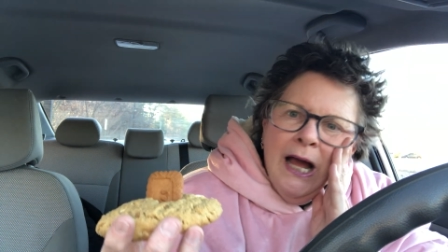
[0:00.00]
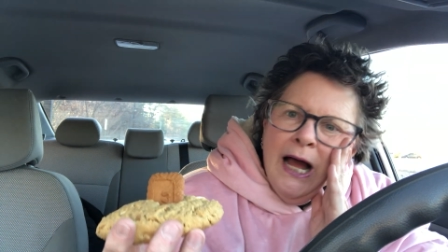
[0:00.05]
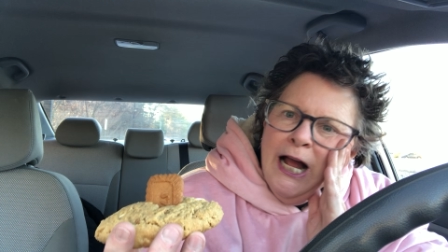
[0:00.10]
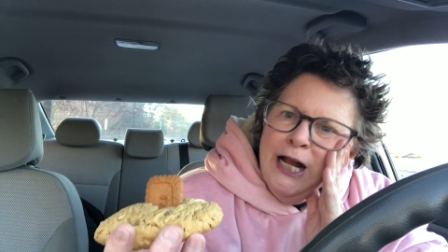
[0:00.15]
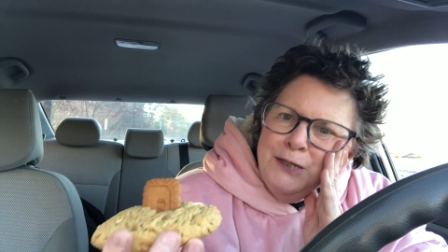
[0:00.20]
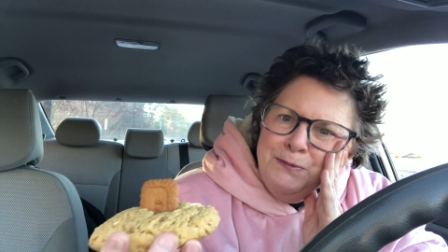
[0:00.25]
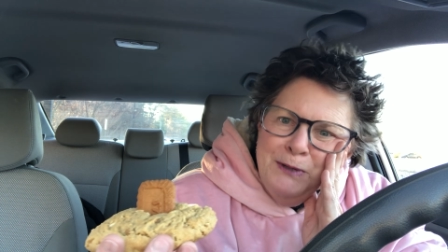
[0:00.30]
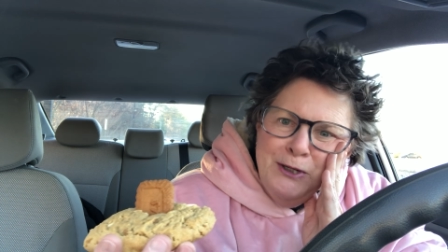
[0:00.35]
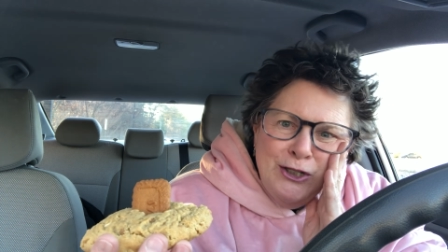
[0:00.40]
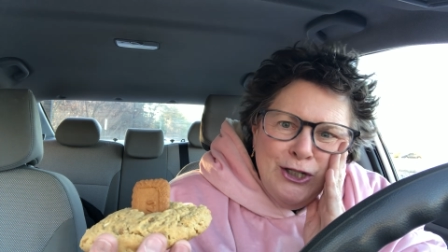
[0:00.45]
I
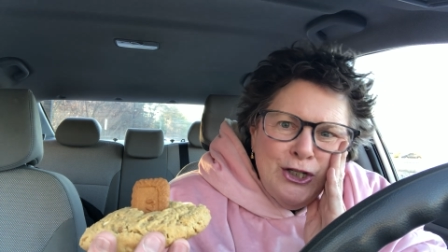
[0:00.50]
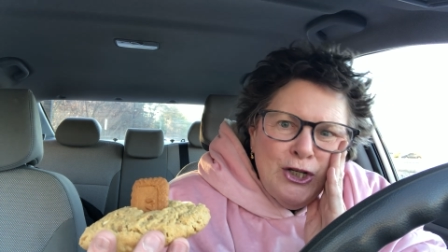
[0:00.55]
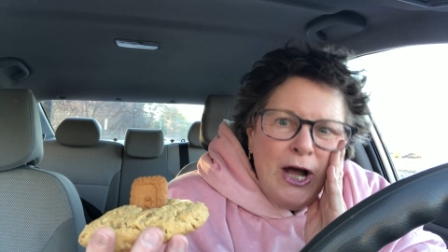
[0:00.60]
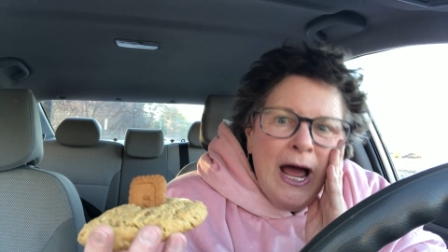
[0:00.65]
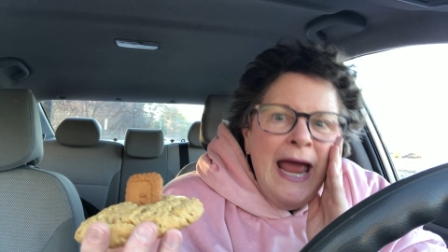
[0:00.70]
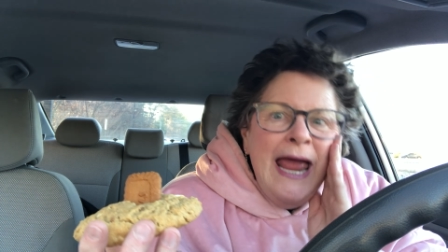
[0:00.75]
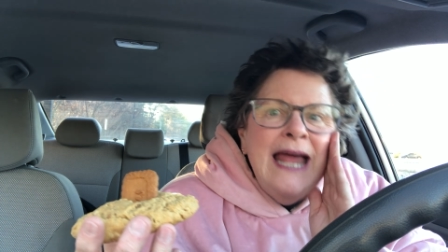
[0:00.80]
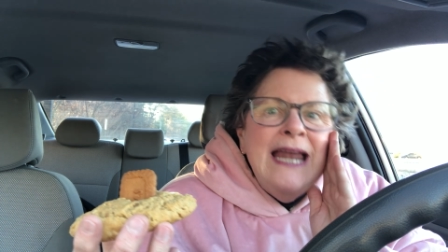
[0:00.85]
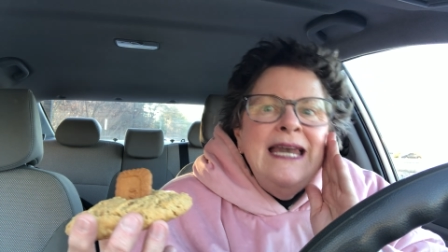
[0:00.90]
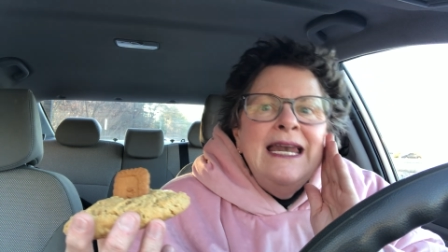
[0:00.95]

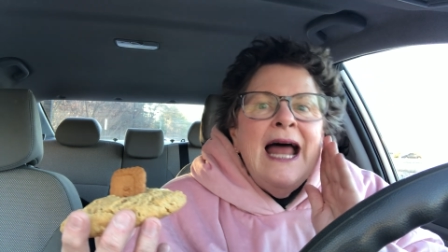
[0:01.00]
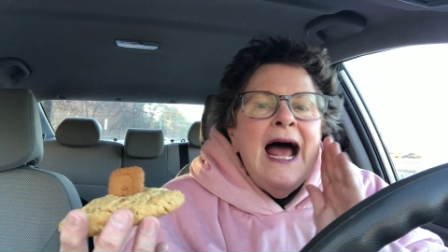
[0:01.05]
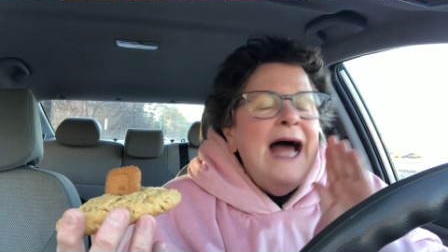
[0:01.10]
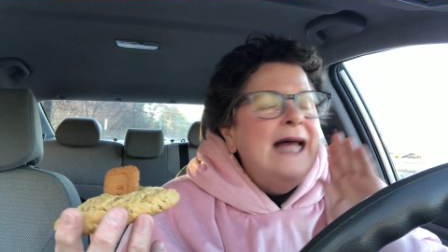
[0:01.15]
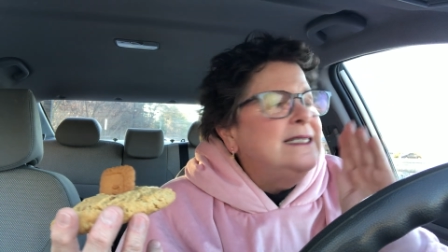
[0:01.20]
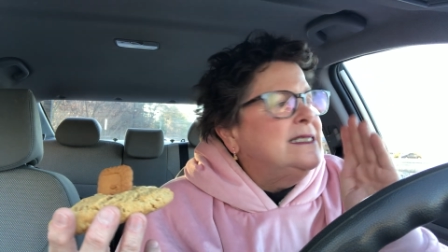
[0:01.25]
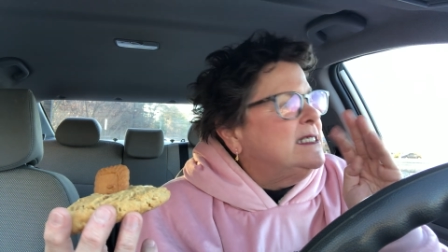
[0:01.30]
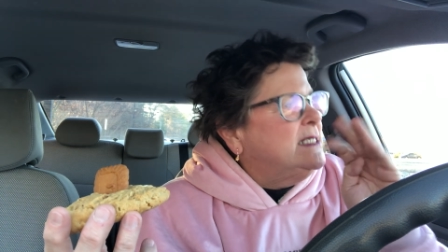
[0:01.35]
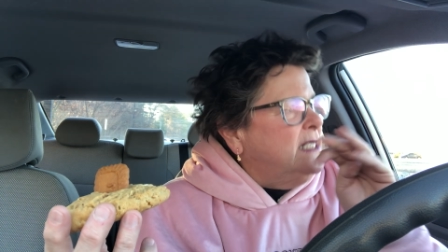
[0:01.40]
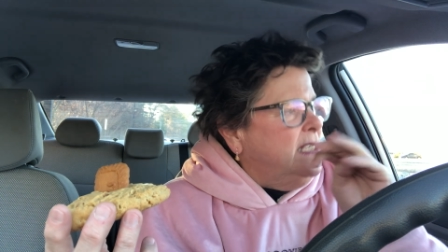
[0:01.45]
had
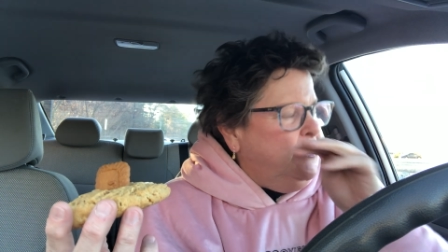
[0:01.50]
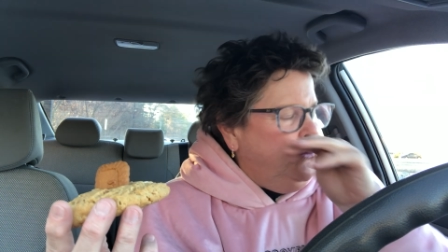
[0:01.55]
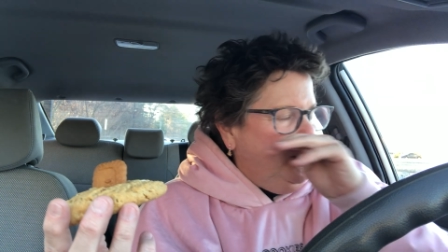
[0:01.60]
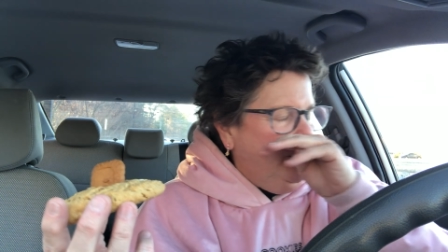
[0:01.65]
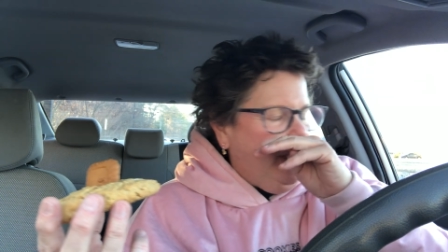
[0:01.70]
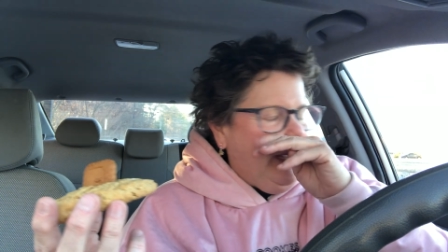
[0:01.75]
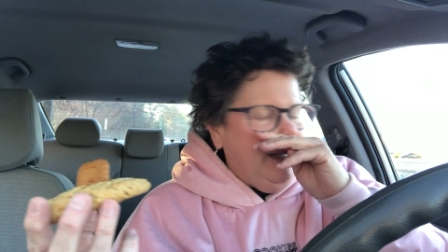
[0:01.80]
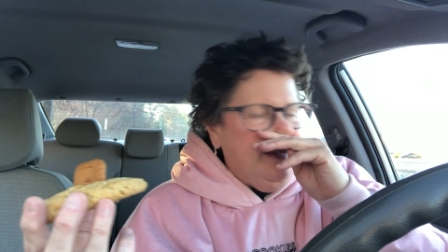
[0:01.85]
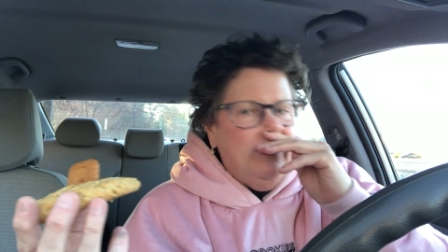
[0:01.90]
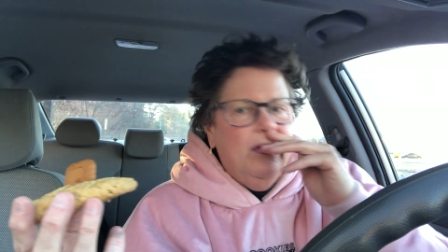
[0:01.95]
not seen
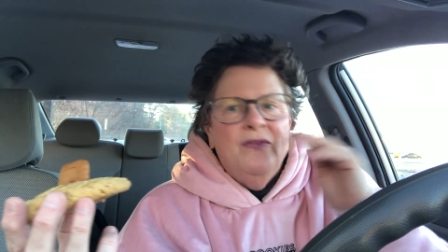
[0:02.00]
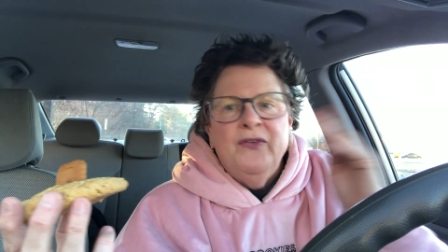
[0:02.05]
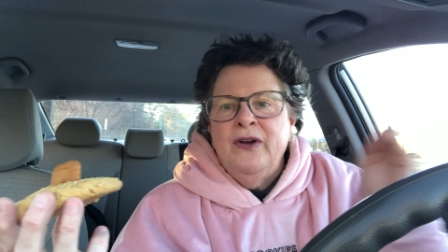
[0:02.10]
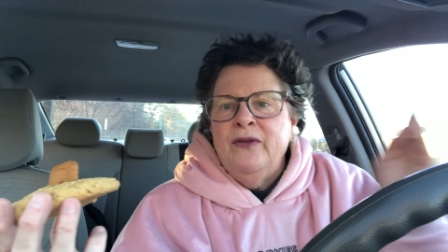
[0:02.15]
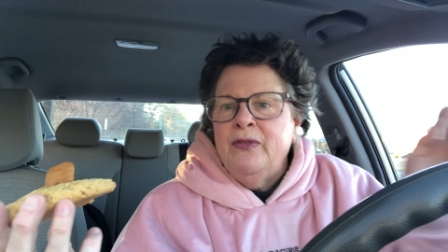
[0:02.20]
Rebecca over